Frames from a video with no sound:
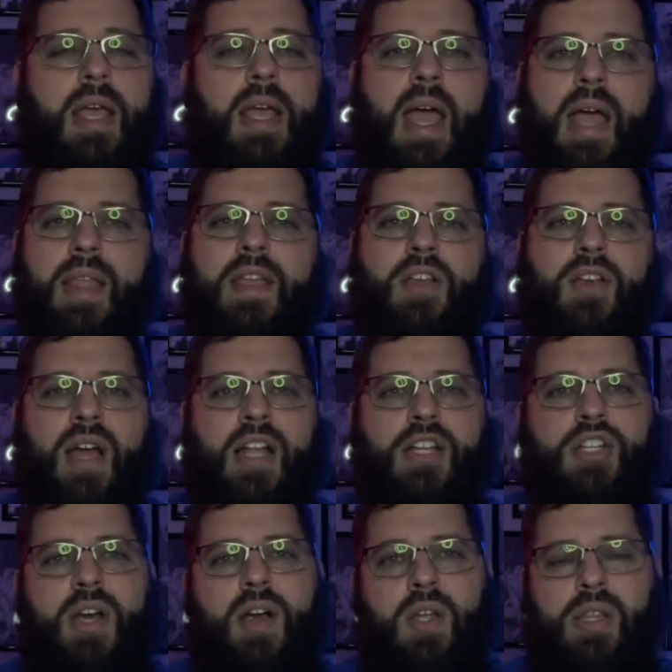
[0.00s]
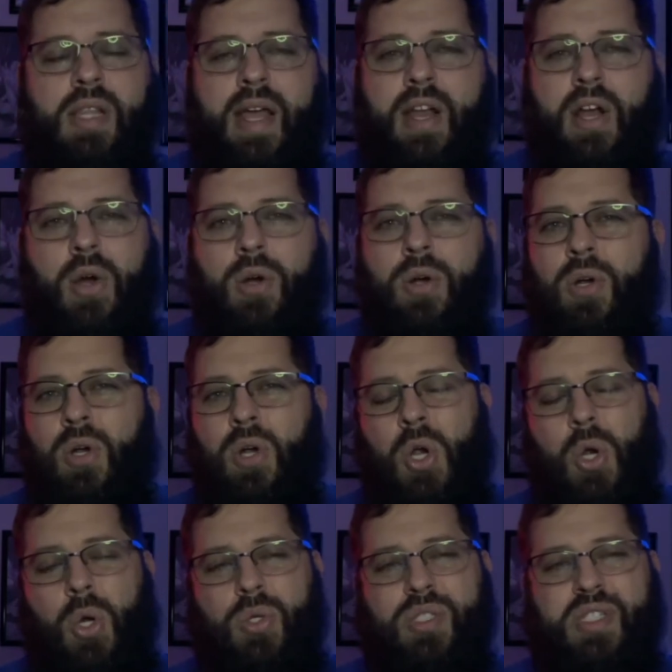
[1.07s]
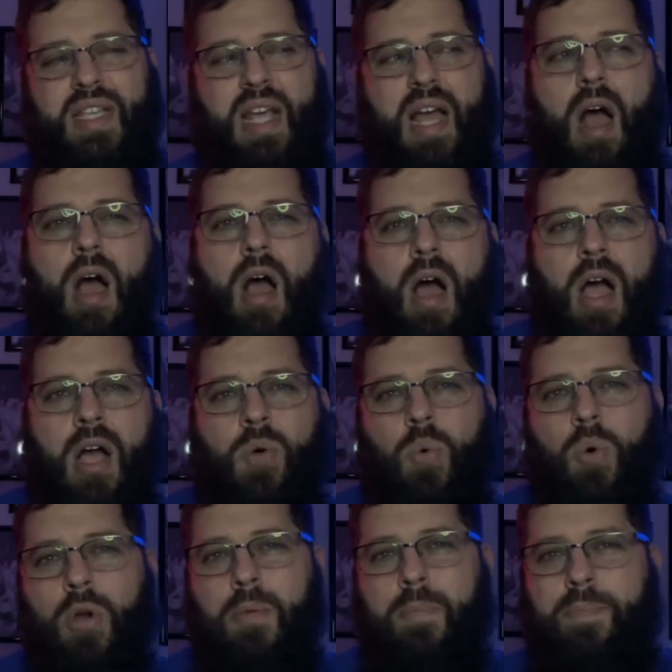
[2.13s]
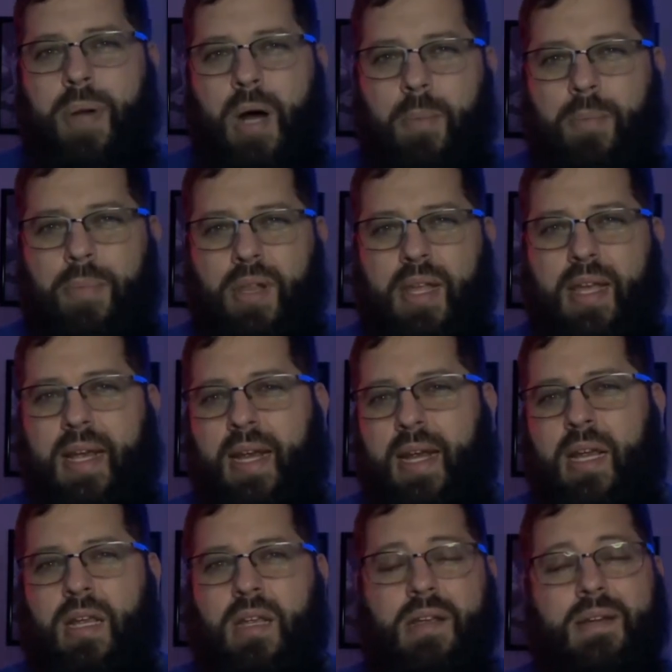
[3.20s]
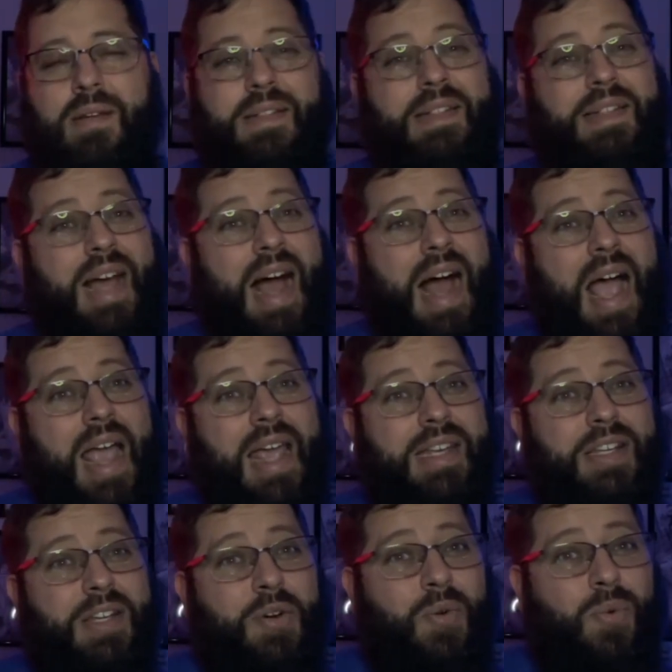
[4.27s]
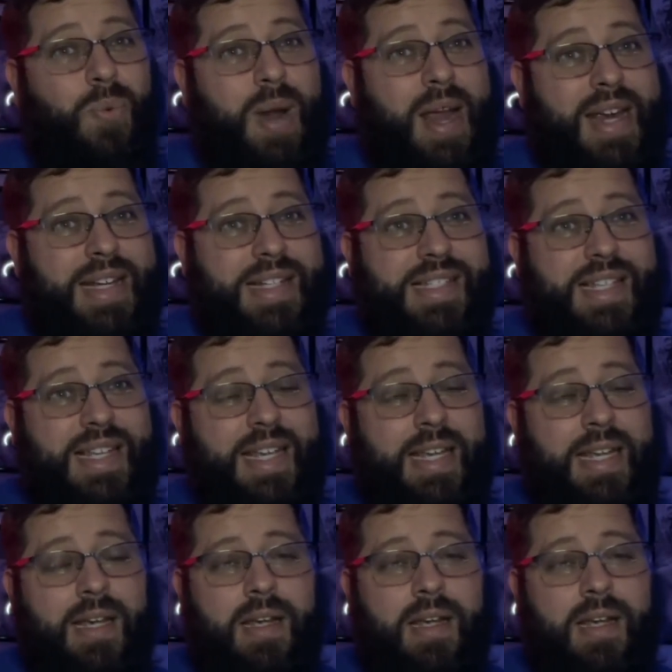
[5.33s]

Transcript: And then you got Jared Leto, who's the awkward, bumbling, kind of crazy